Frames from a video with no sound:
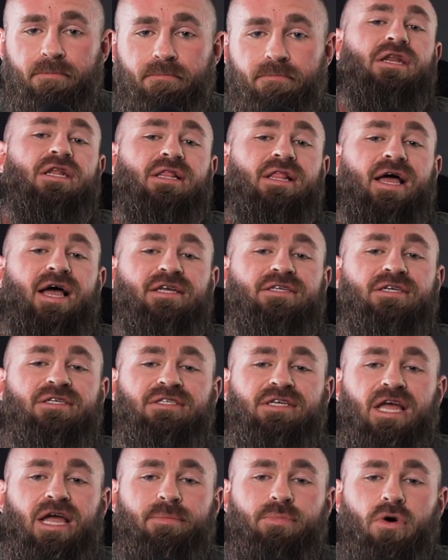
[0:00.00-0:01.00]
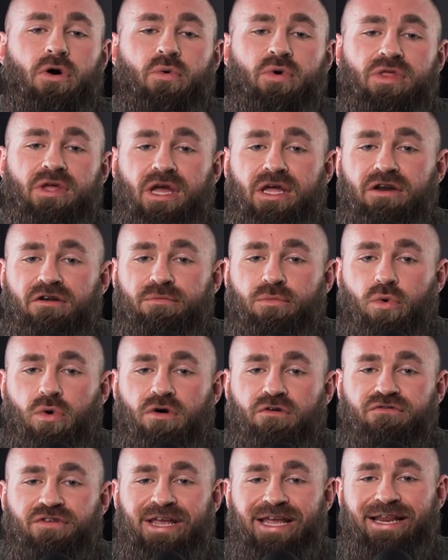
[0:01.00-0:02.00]
In the last example, with an
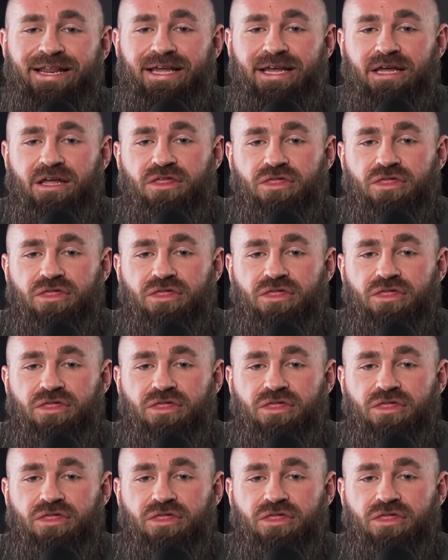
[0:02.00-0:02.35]
endomorph eating